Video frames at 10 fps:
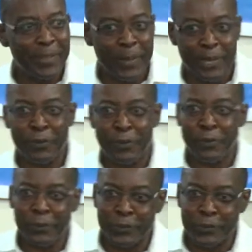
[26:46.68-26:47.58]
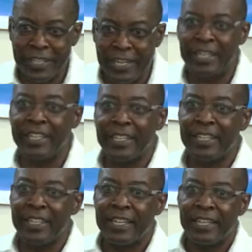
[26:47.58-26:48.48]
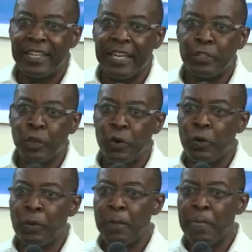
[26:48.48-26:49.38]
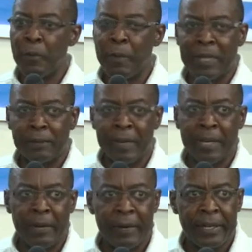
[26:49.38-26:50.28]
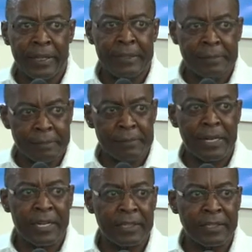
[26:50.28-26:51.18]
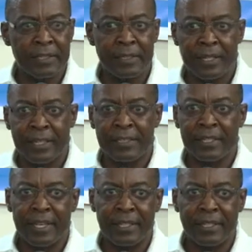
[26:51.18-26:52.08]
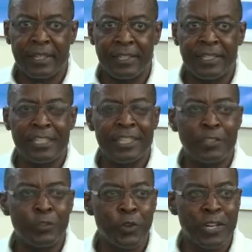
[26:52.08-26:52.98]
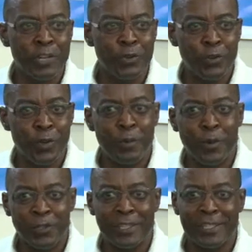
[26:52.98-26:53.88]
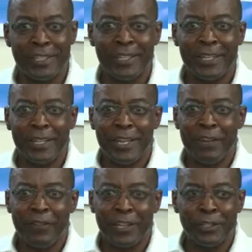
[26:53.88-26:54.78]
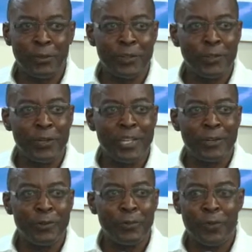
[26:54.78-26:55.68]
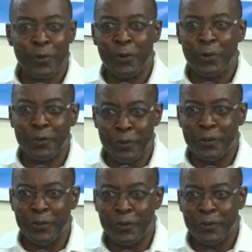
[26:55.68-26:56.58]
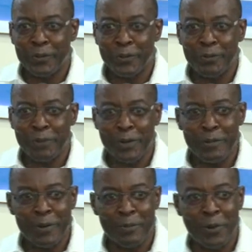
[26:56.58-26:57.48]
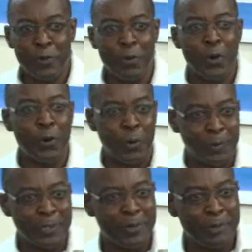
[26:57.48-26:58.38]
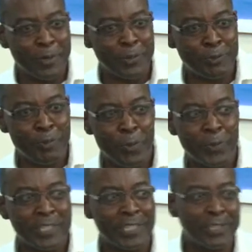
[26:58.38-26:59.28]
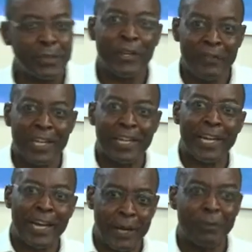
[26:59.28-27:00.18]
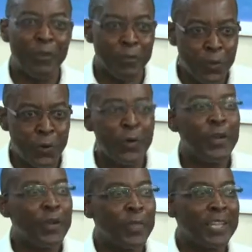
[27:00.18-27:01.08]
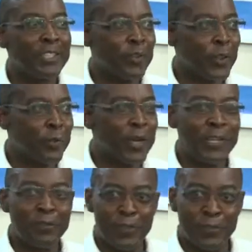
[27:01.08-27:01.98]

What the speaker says: threat to strike. And so we must make our health workers understand that this does not lead to job losses. In fact, it should lead to more, you know, more jobs, because more patients definitely are coming, although that is not the objective of